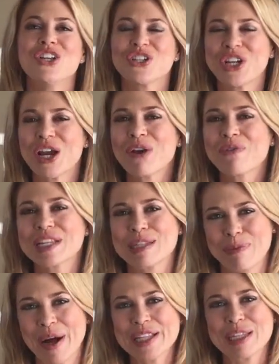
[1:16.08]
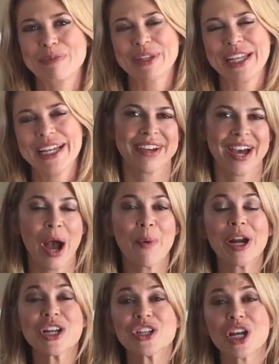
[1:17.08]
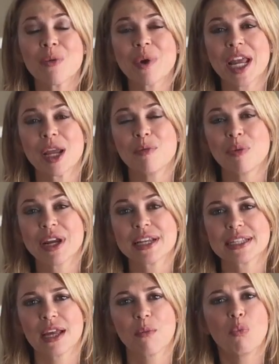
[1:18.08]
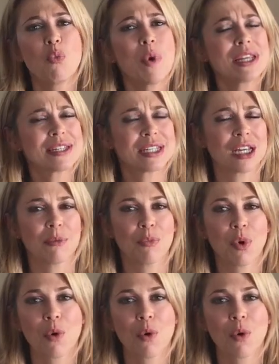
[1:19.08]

share responsibly. I want to share when I can bring some wisdom